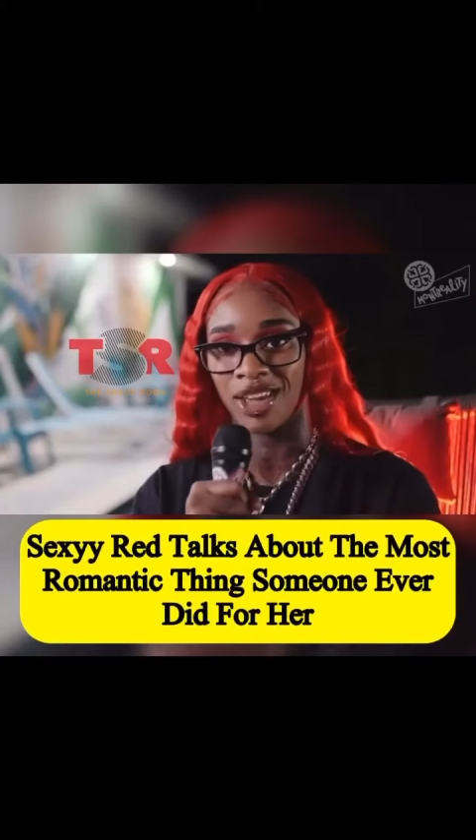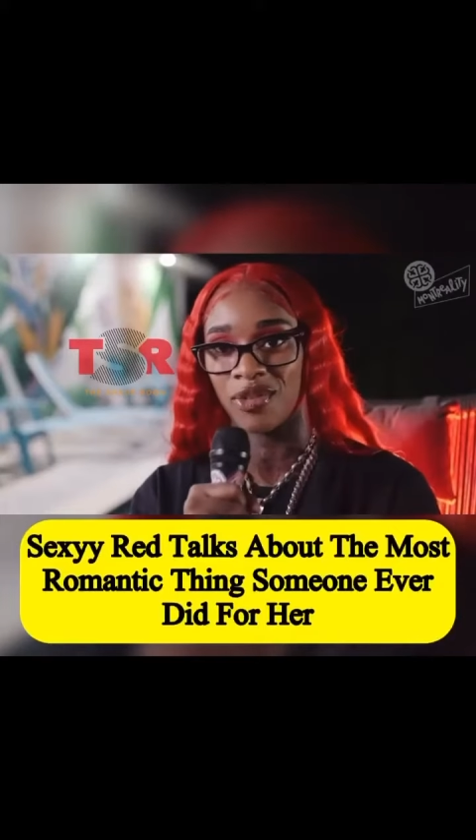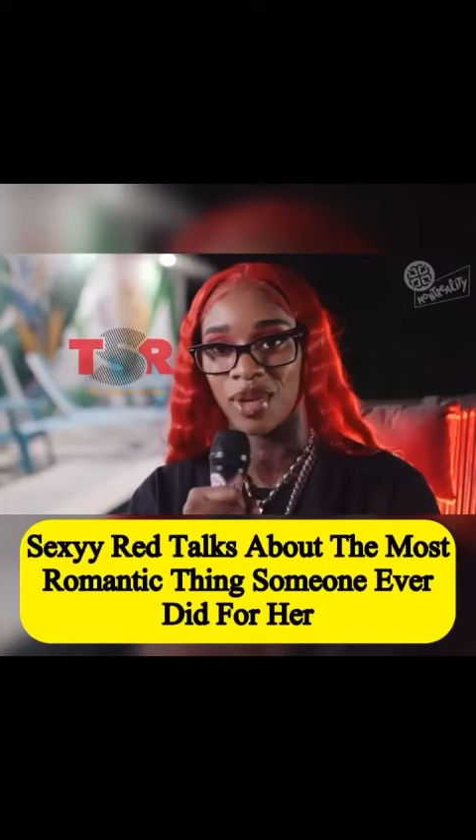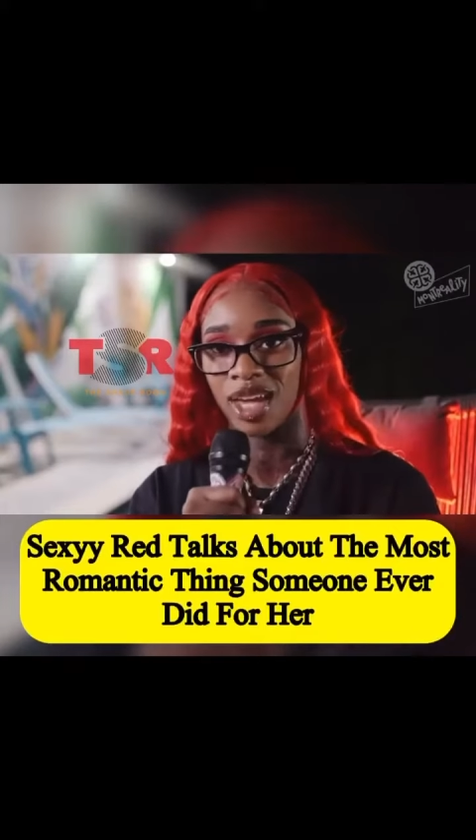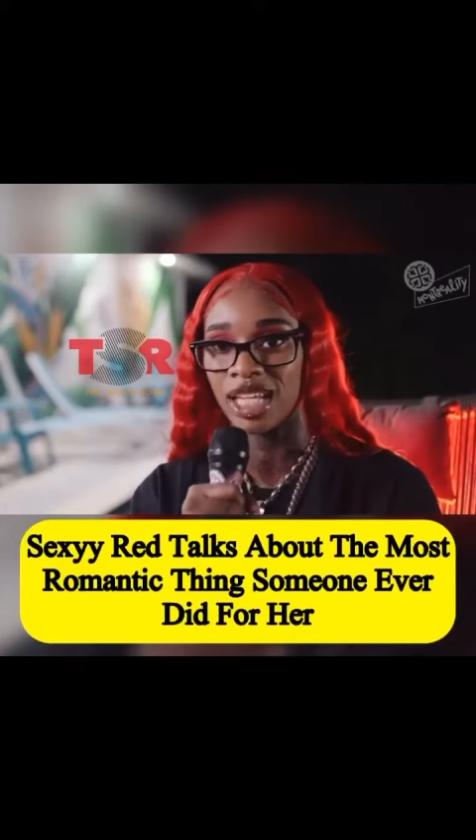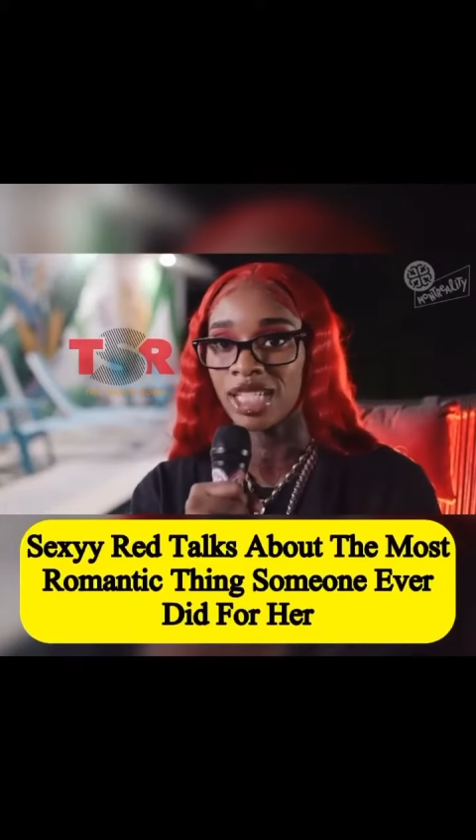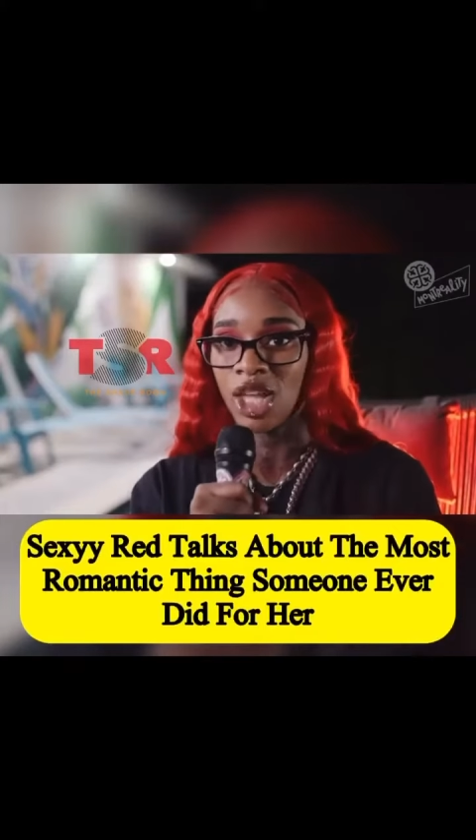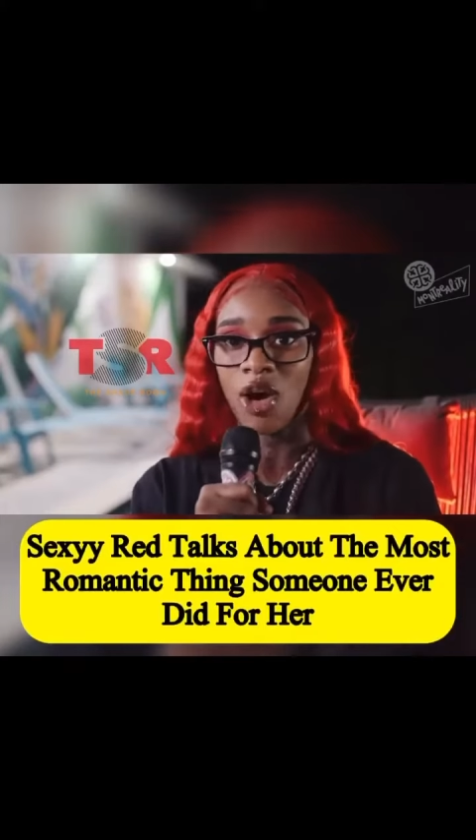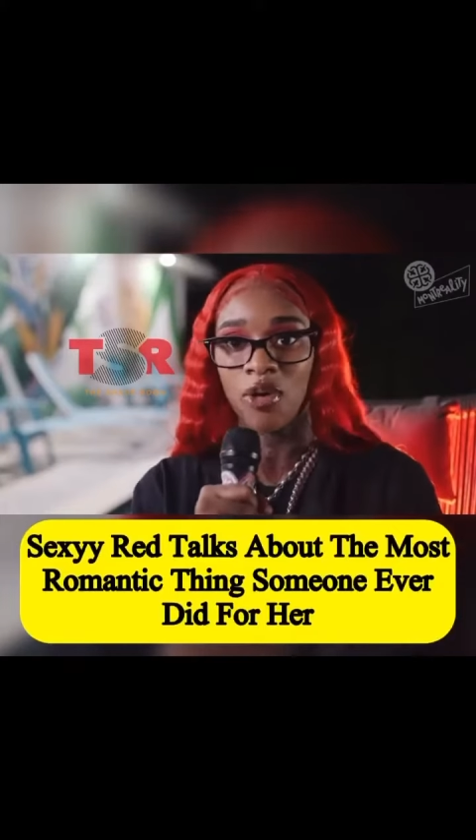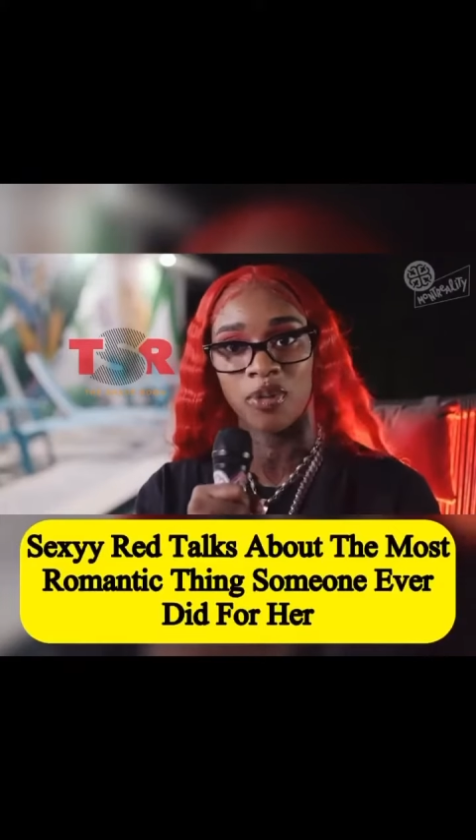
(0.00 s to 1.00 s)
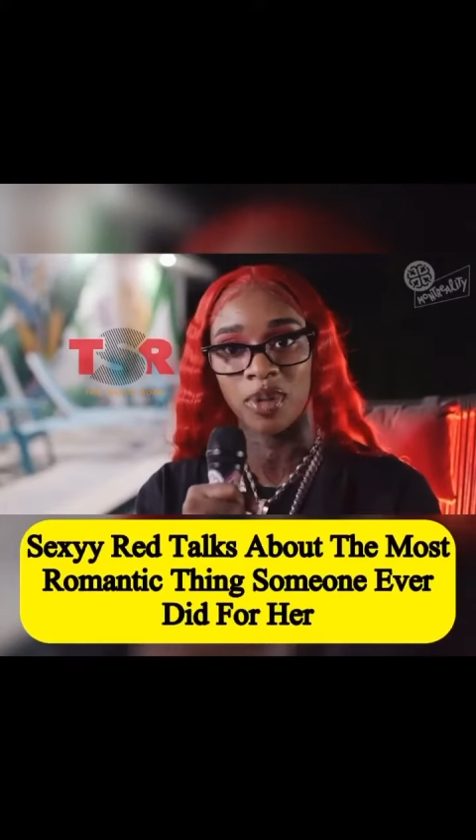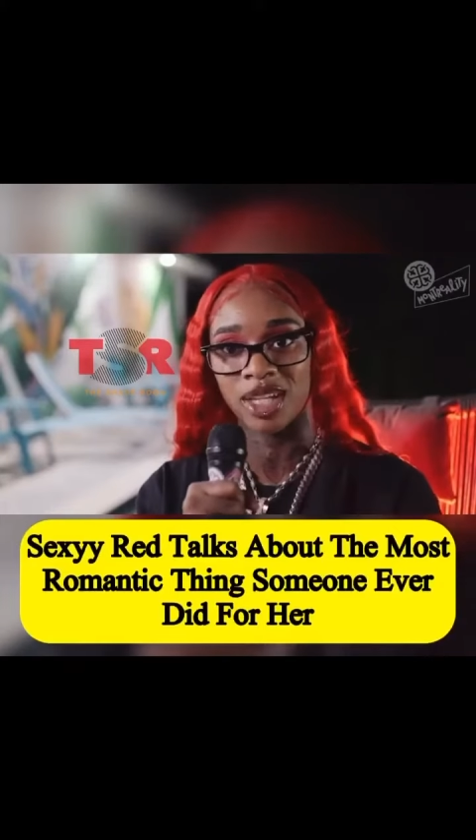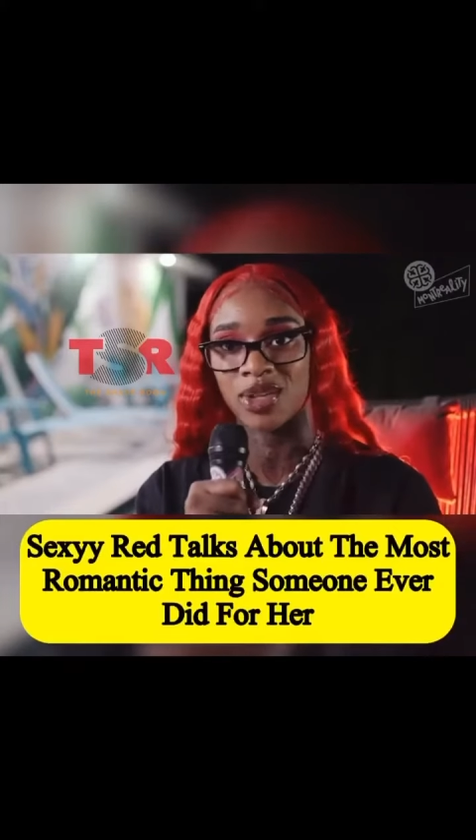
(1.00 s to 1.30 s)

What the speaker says: that for me. He stole for me.